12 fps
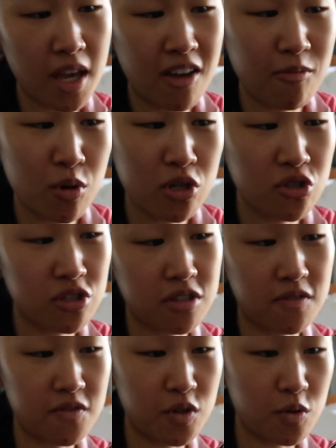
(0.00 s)
I've purchased
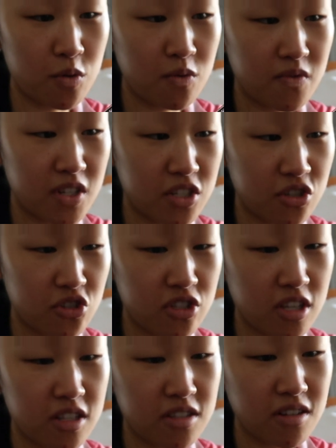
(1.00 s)
a few vintage
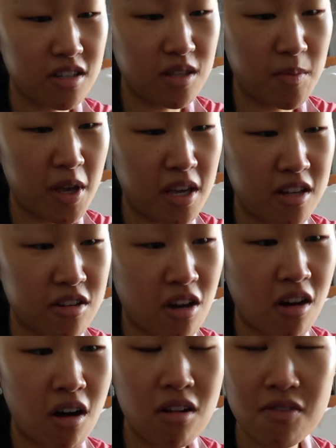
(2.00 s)
things on eBay and
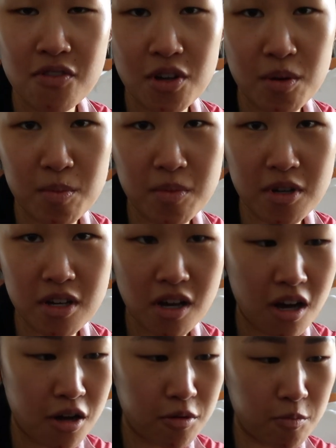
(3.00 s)
not all of them
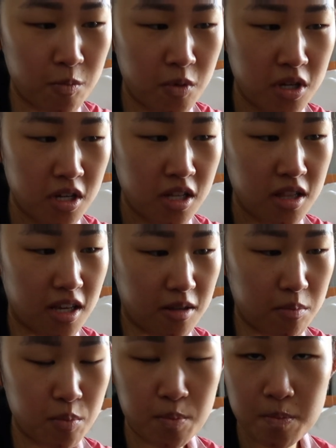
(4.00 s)
come
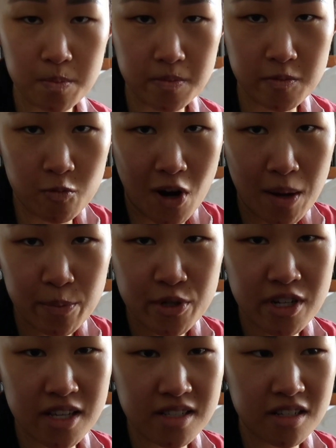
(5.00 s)
like wrapped
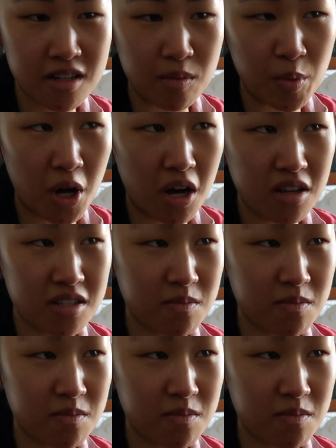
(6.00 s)
nicely in a box.